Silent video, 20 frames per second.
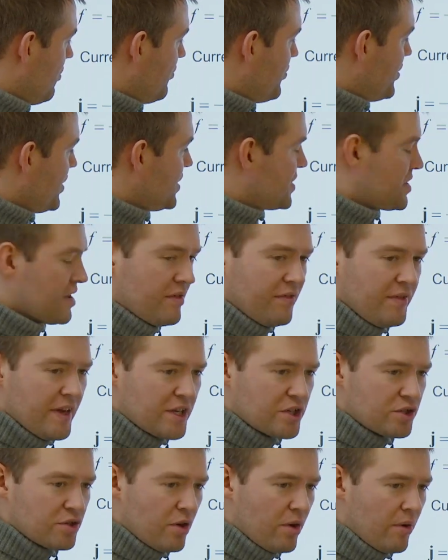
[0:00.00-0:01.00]
this
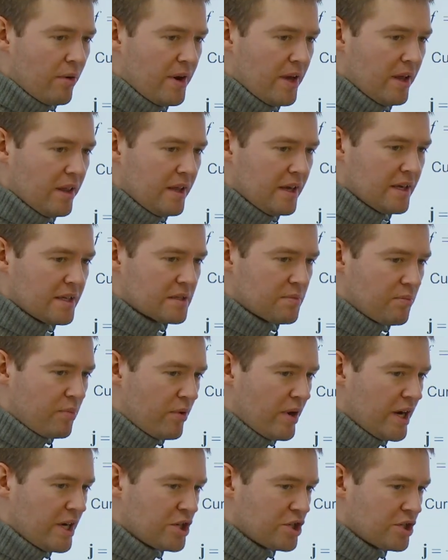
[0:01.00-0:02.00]
vectorial
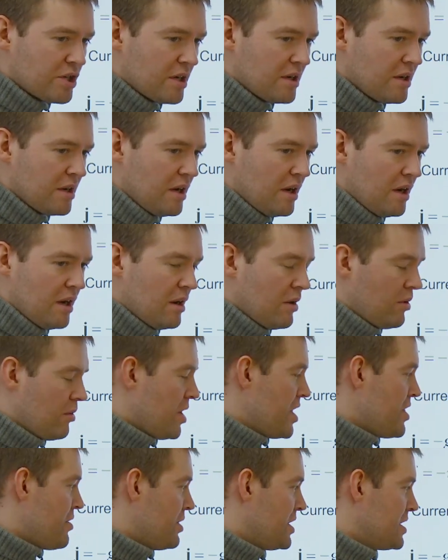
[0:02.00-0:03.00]
expression with
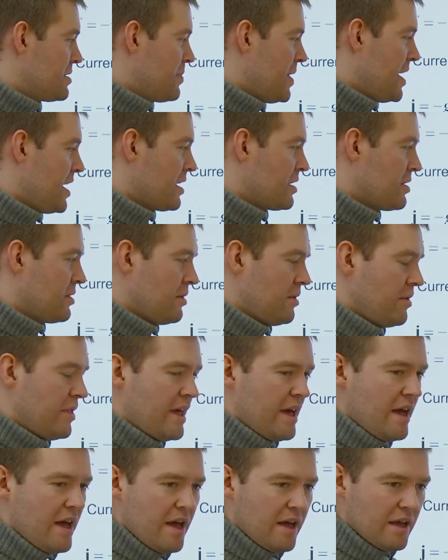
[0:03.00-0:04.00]
respect to the
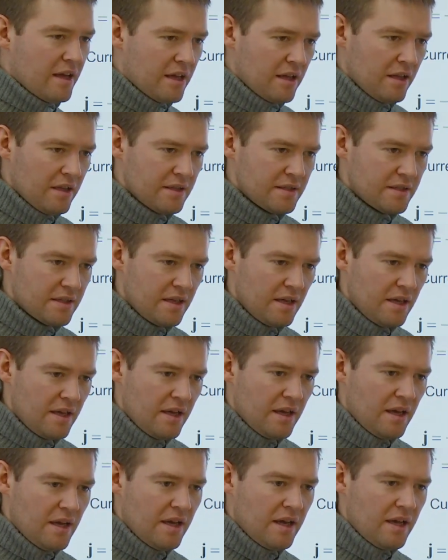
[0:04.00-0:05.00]
angles,
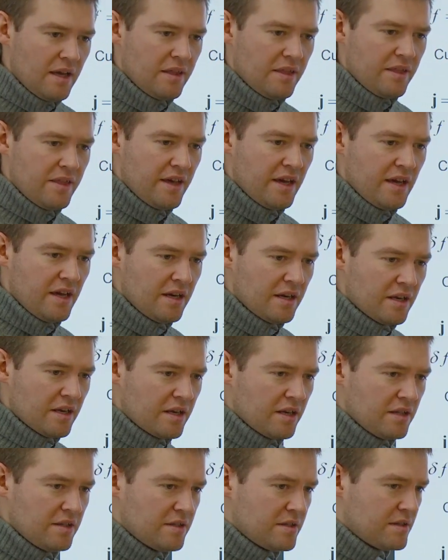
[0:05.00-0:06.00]
and then
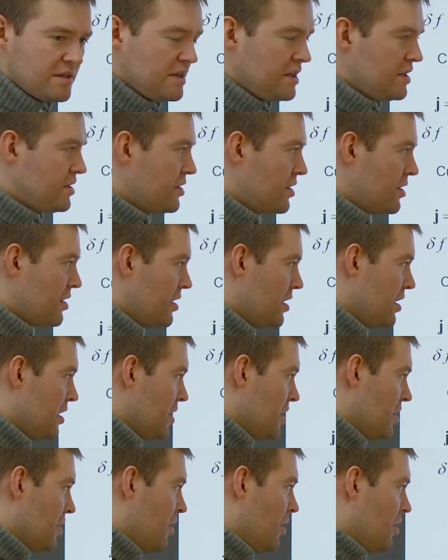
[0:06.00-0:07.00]
consider
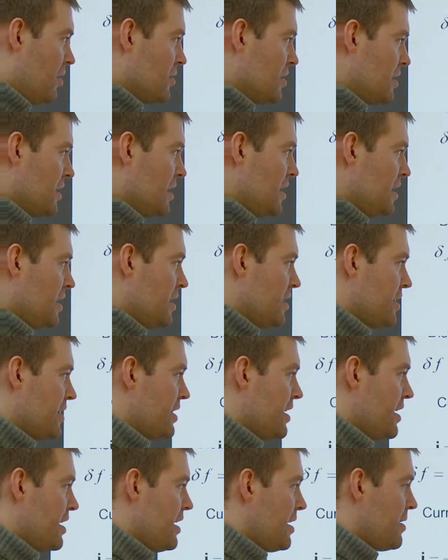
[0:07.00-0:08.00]
only
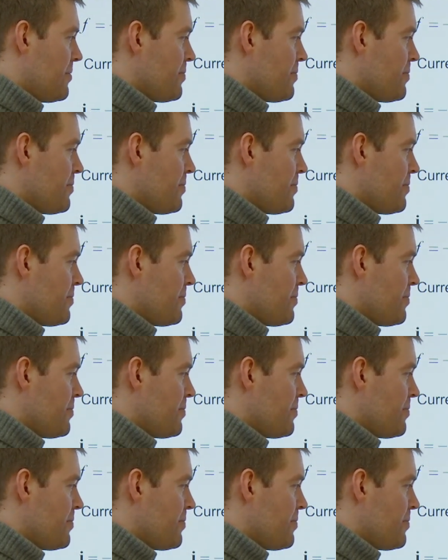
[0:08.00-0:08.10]
the